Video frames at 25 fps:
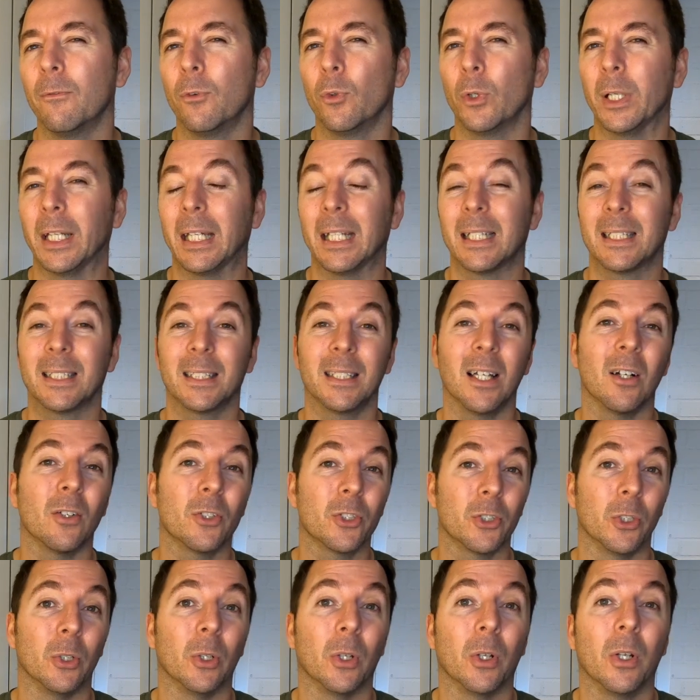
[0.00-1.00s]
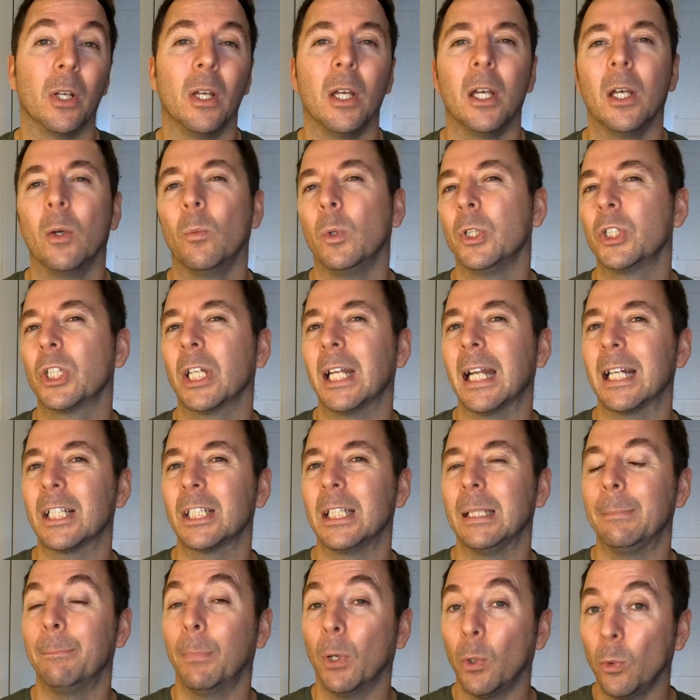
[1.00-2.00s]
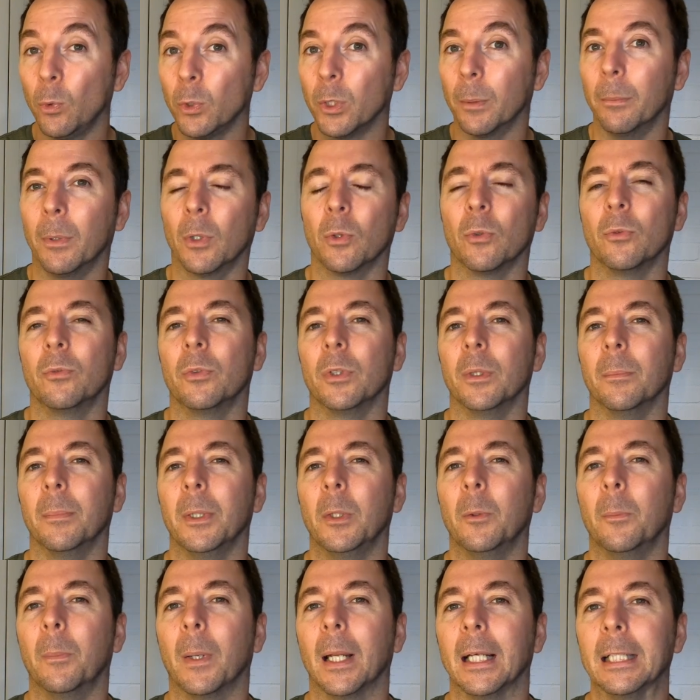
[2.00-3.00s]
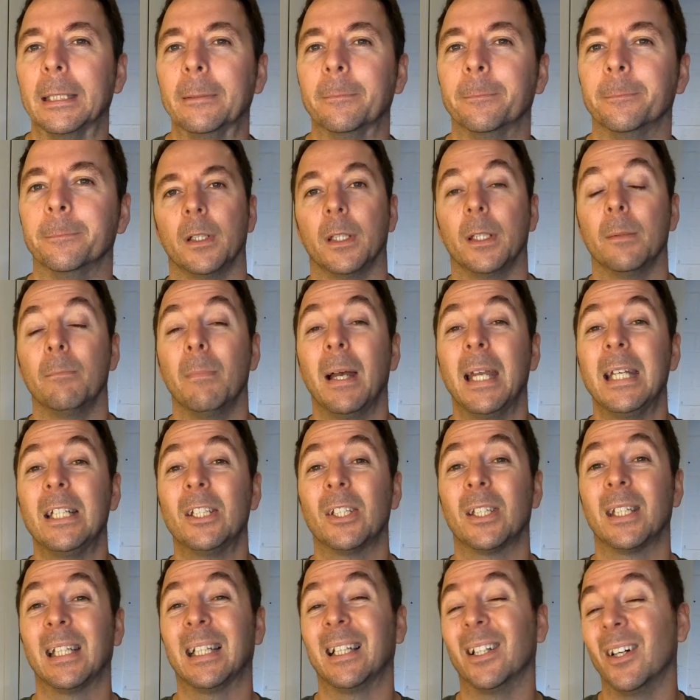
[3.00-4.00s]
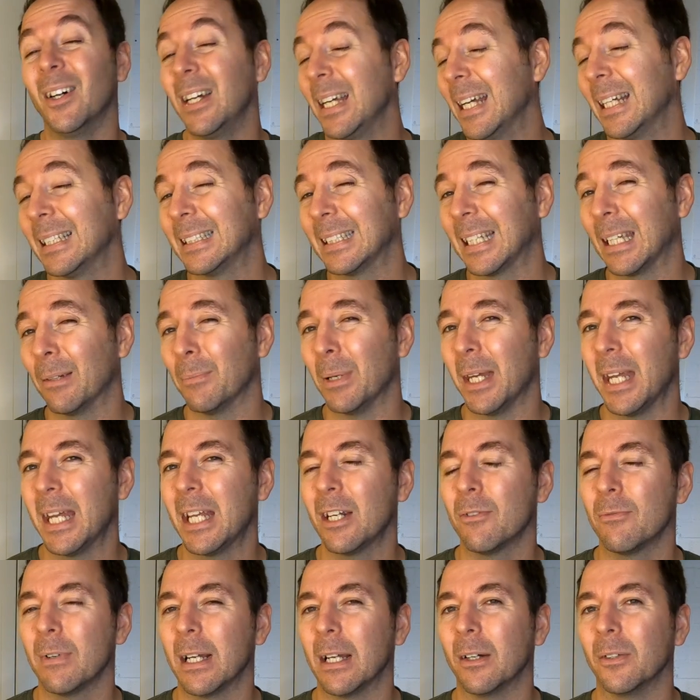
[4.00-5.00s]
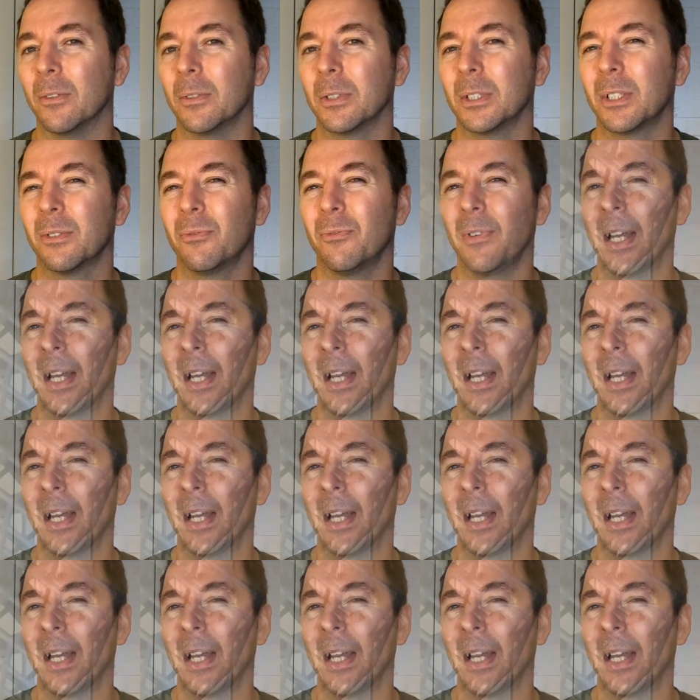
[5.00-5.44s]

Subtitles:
avoid suction, which can actually pull your model from the build plate. The major thing that I had to get my head around was the